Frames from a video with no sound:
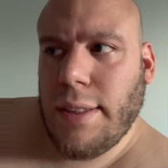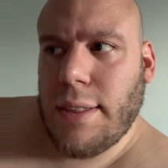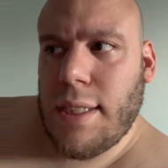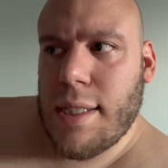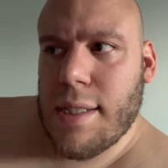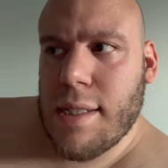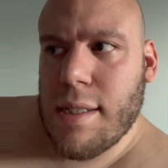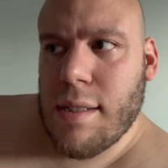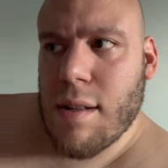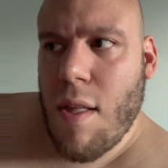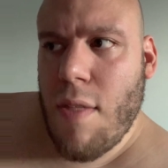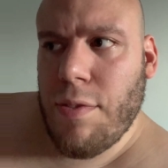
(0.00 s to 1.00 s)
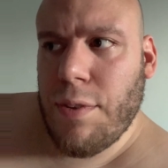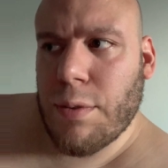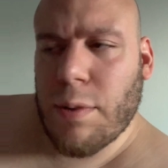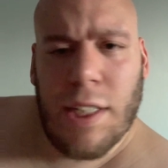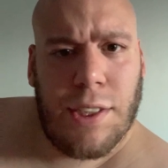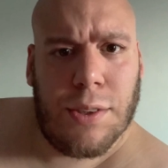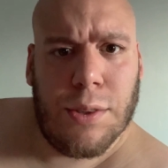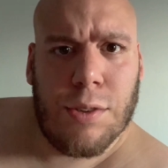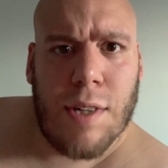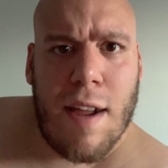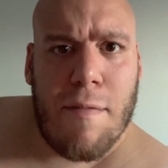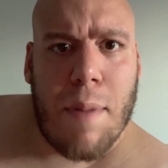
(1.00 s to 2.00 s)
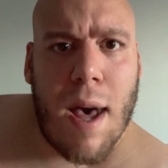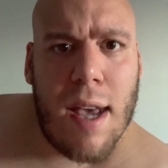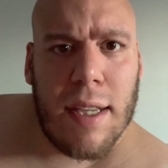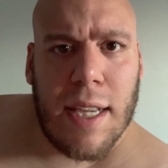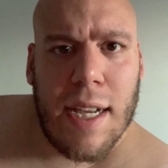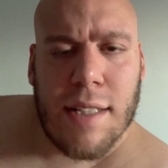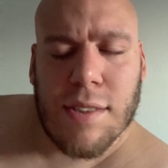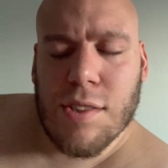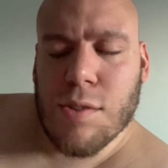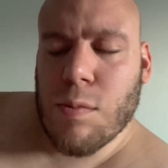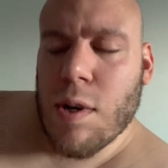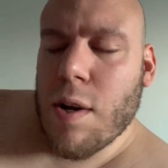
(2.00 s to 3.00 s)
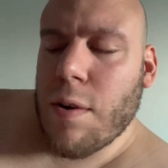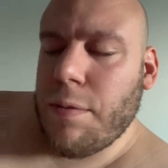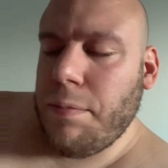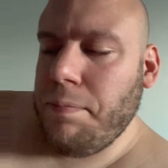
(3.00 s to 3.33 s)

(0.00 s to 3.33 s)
the Racial Draft podcast as well.